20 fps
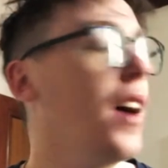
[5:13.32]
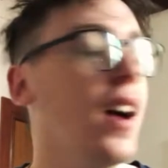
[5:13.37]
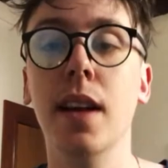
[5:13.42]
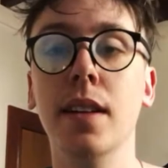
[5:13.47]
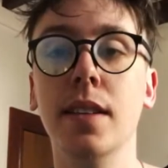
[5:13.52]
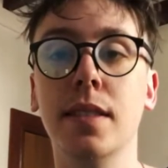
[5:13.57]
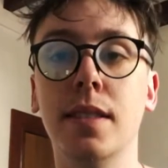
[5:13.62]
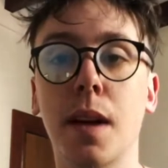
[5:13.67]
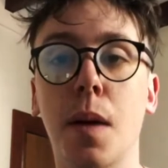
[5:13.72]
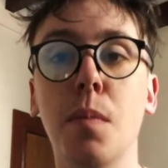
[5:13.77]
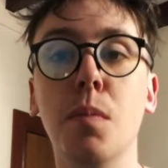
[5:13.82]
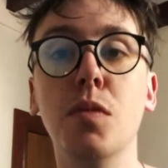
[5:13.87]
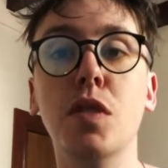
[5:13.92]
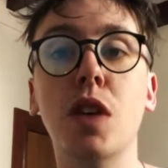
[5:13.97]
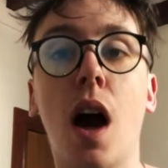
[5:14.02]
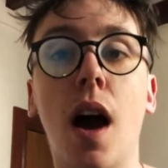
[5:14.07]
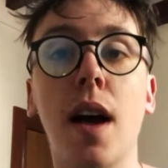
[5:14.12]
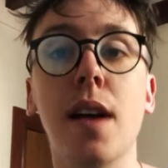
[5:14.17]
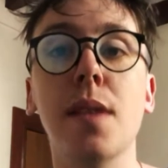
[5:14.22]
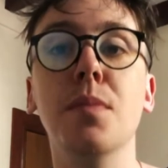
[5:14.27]

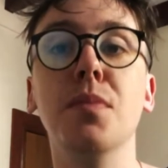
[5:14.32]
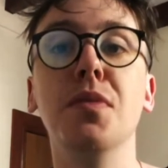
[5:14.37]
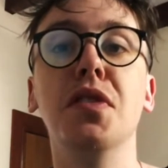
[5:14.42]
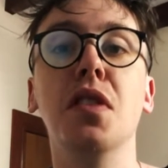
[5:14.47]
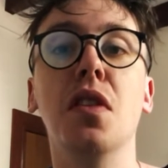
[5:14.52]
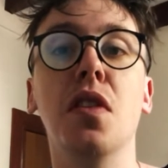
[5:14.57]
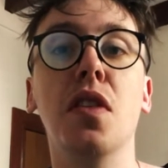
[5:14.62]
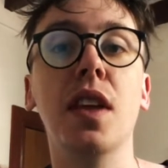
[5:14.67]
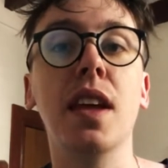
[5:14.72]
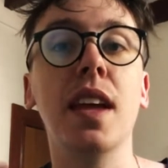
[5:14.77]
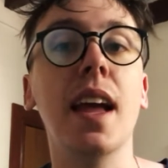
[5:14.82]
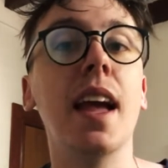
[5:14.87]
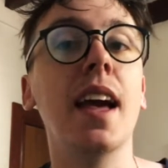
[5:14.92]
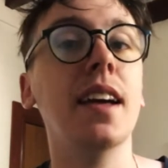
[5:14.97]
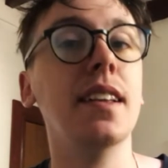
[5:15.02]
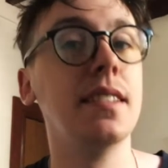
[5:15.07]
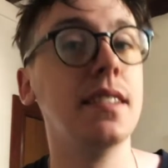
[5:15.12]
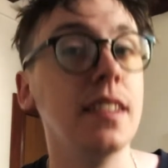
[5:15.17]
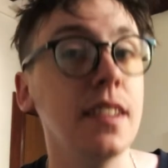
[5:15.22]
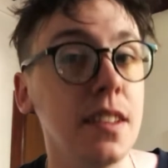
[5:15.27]
sometimes the
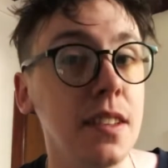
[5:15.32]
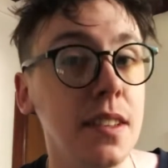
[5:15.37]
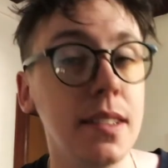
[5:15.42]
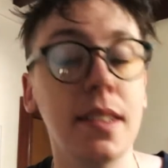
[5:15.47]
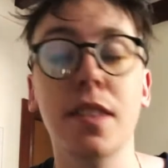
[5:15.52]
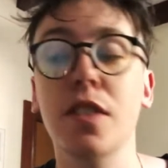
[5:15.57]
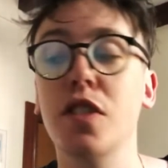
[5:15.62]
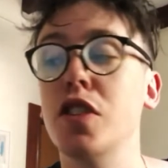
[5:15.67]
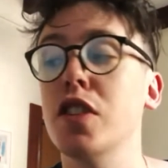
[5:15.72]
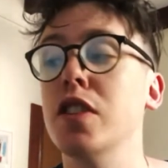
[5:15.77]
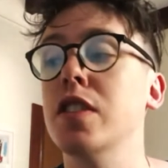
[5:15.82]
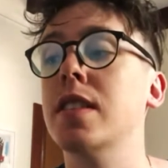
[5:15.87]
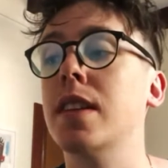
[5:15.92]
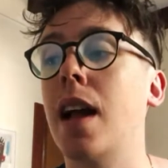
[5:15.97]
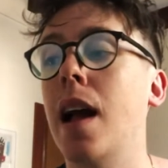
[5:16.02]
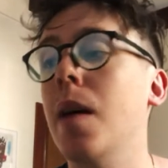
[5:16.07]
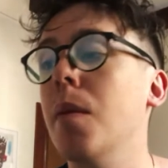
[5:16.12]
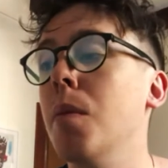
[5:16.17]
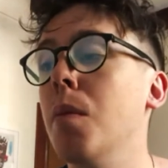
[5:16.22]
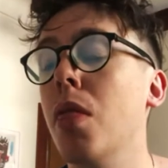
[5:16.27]
S's just
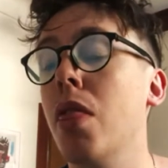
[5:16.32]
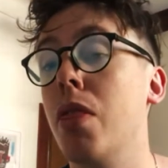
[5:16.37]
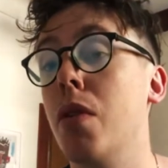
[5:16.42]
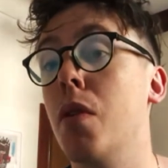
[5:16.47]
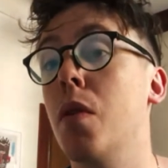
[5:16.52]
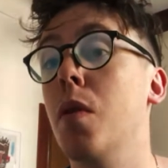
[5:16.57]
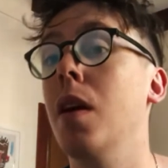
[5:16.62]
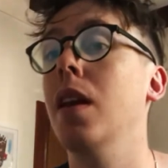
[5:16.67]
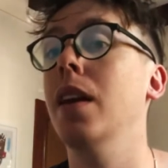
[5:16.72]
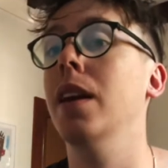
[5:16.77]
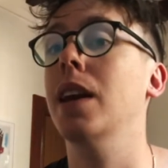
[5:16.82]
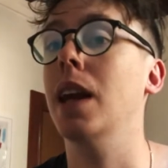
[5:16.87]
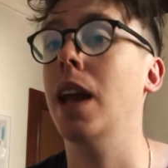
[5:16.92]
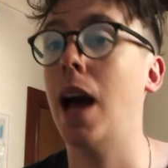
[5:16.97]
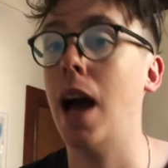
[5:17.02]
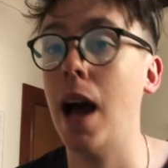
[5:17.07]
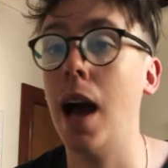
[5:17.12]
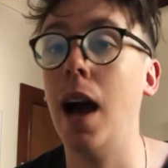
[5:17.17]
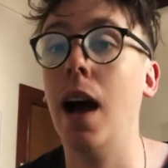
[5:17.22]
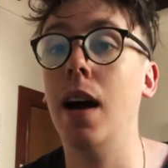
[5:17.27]
come through a little
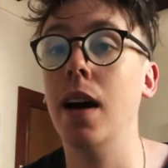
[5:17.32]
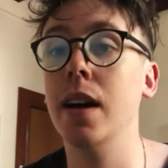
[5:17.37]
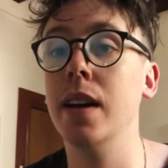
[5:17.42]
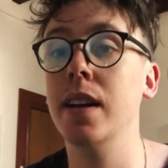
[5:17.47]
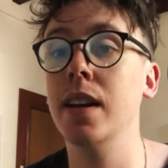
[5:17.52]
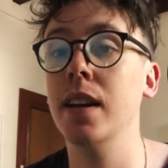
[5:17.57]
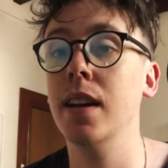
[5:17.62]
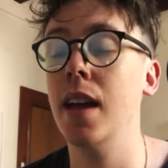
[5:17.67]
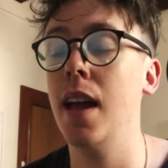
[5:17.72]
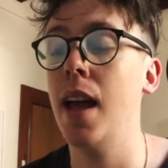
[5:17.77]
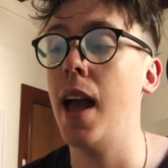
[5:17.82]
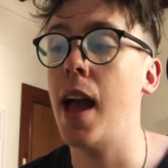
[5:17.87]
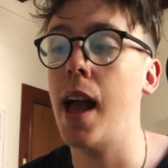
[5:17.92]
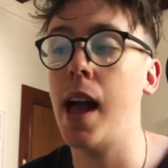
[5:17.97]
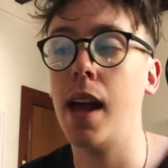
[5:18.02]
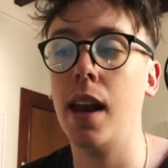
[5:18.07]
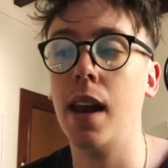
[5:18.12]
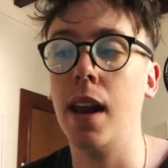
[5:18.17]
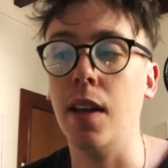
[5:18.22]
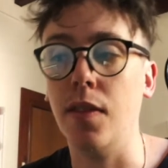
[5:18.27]
hard,
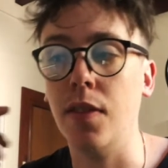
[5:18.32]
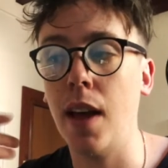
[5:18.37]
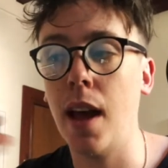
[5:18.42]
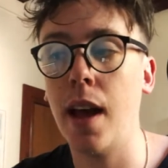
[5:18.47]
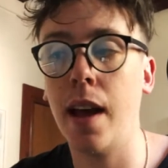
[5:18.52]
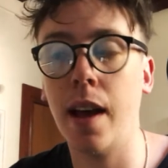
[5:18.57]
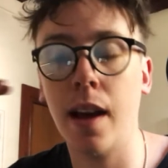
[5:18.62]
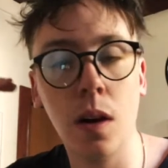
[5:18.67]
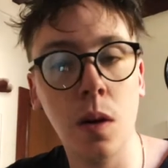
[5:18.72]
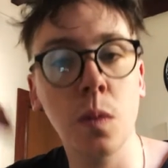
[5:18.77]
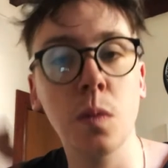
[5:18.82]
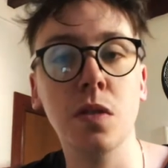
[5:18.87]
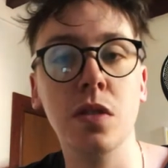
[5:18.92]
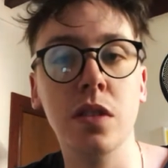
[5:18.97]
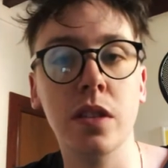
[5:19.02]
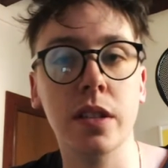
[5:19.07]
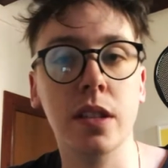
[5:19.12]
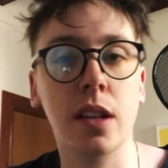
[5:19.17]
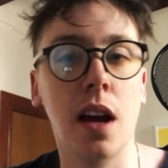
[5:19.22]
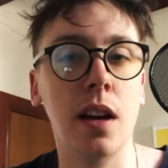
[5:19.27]
and like that helps
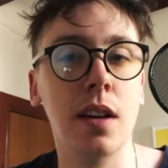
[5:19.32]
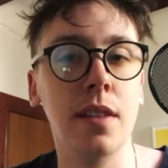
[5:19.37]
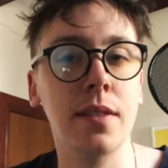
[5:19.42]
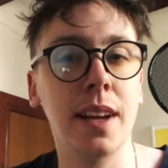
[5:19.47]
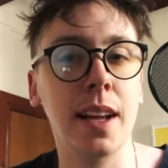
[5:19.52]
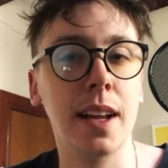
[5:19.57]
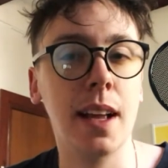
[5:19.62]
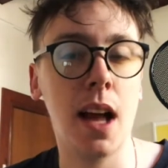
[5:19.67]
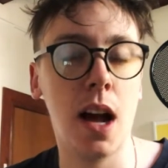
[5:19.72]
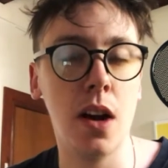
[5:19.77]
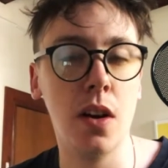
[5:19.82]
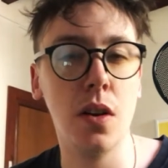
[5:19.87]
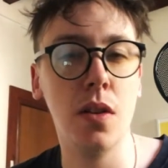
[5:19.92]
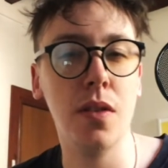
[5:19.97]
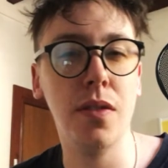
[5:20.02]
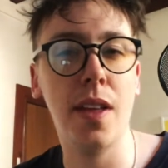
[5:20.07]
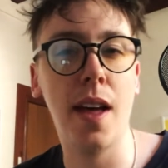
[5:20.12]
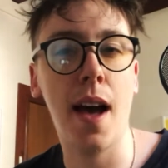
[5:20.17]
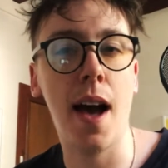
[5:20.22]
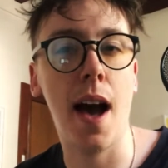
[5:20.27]
just kind of like cut
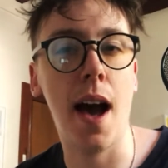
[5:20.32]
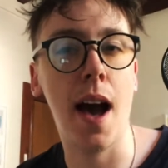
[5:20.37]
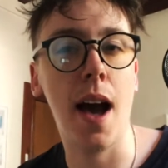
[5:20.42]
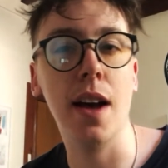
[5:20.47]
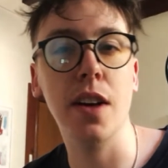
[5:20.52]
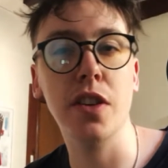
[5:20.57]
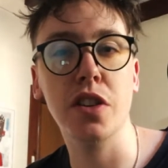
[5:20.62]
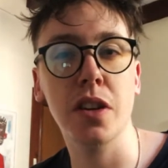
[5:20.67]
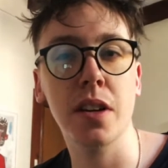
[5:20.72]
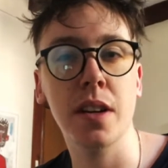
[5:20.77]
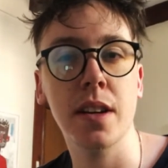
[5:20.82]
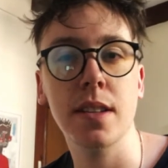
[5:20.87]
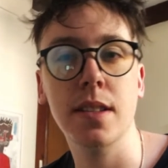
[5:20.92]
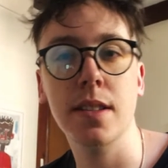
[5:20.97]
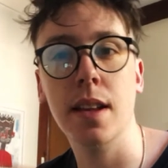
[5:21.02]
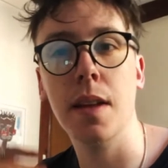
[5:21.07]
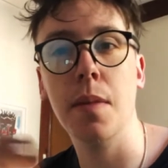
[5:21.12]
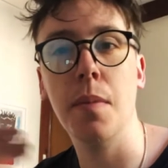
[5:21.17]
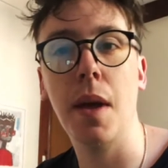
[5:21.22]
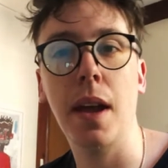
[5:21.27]
off that harshness
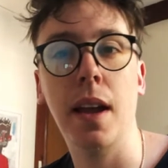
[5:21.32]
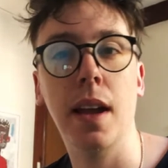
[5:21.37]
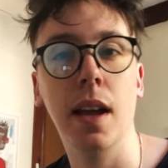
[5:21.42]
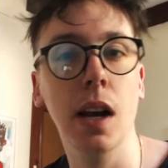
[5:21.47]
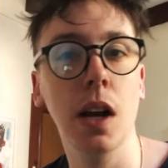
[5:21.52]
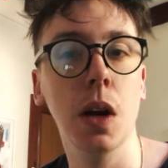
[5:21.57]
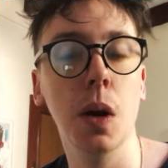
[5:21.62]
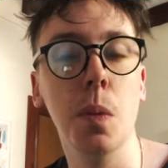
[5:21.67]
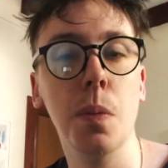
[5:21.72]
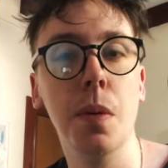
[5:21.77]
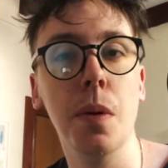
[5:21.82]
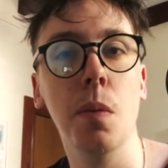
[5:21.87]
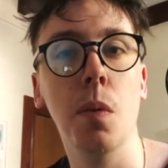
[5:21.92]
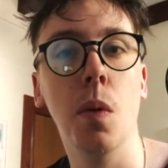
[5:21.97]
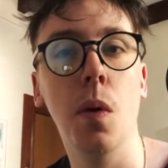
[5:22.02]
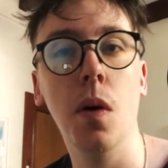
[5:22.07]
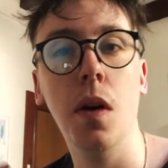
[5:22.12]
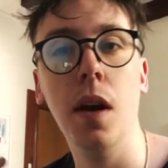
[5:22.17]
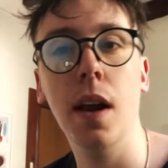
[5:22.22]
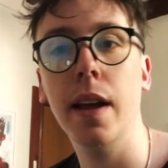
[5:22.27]
and make it a little bit
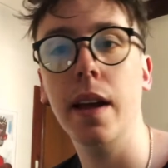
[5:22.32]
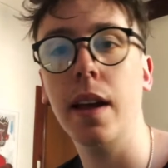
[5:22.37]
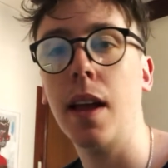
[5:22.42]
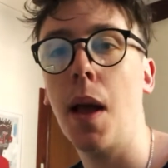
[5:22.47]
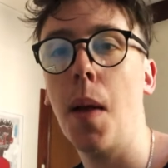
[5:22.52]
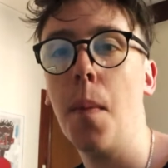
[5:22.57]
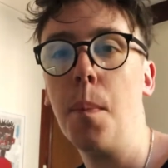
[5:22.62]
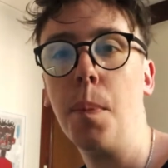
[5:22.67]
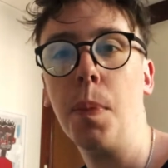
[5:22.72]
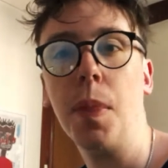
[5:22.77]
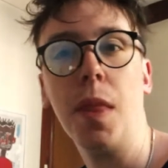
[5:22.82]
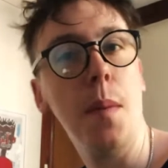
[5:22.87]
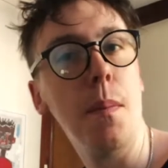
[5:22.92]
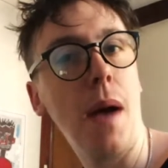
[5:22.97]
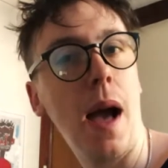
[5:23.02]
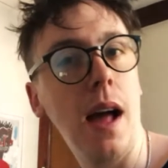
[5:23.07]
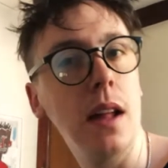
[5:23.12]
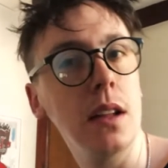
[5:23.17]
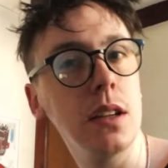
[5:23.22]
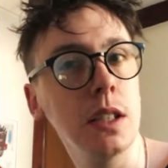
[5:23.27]
more like
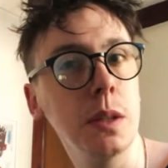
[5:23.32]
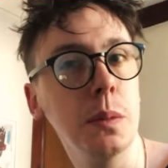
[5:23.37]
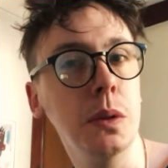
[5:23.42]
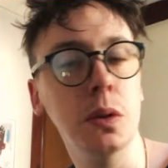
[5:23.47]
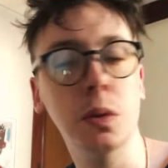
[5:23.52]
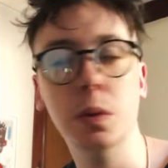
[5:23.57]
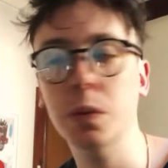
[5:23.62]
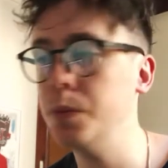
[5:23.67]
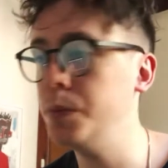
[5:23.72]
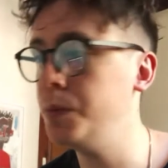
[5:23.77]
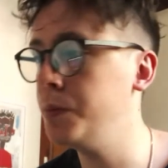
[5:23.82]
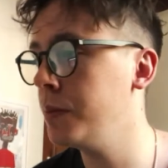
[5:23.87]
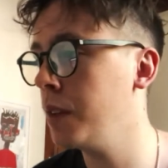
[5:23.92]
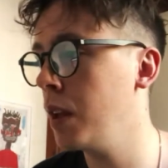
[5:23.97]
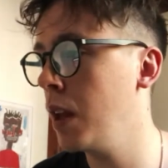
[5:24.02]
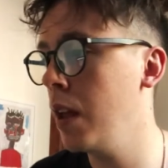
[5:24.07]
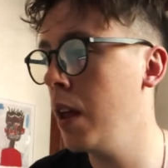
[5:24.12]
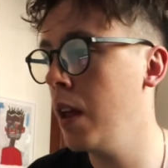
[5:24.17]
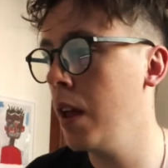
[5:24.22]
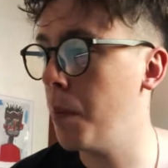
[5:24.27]
palatable.
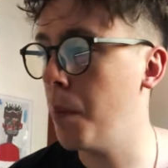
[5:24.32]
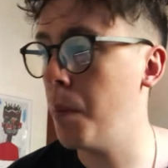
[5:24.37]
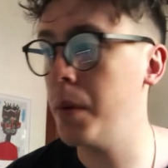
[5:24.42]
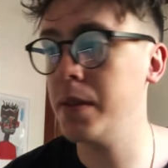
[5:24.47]
But